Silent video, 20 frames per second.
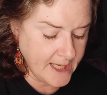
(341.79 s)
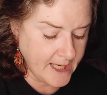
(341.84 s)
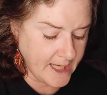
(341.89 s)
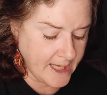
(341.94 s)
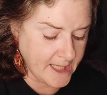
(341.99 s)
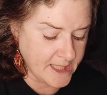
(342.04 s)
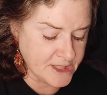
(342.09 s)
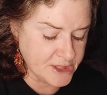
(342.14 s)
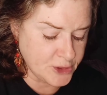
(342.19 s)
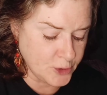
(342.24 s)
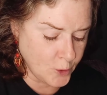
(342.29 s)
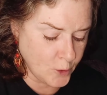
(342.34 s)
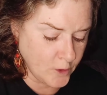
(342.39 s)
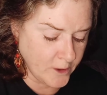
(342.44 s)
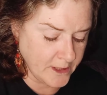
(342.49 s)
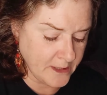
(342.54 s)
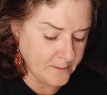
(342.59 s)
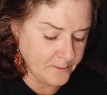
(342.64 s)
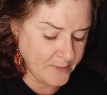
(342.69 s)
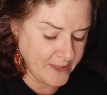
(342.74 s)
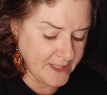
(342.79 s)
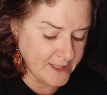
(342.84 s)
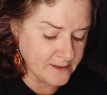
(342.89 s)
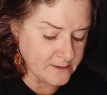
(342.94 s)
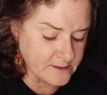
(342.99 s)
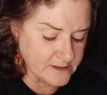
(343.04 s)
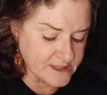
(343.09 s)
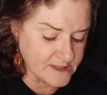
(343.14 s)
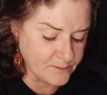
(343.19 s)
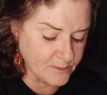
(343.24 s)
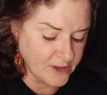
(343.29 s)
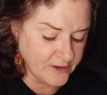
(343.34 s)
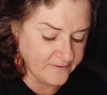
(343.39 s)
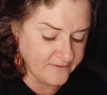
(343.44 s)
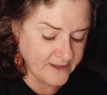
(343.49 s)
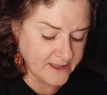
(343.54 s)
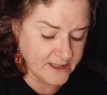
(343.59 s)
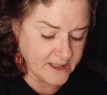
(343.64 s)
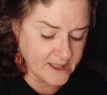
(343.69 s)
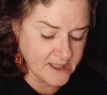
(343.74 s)
and Jordan Peele's
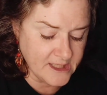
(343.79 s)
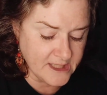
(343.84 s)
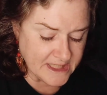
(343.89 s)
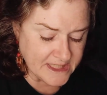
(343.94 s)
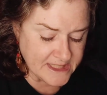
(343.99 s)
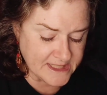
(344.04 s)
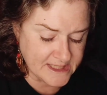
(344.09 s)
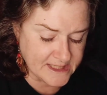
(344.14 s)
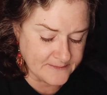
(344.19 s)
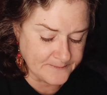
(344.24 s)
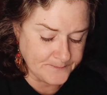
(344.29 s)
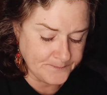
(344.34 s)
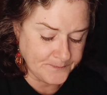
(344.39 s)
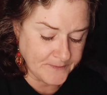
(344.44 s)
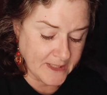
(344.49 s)
movie Us.